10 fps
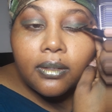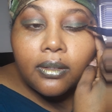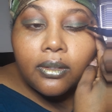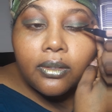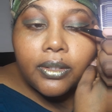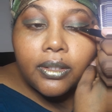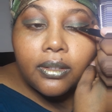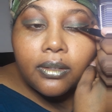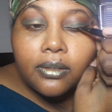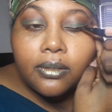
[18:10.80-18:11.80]
Go in
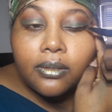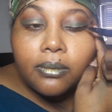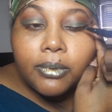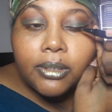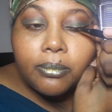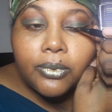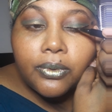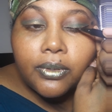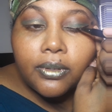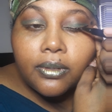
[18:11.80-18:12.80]
a little bit
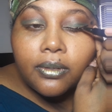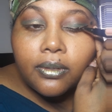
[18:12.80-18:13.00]
more.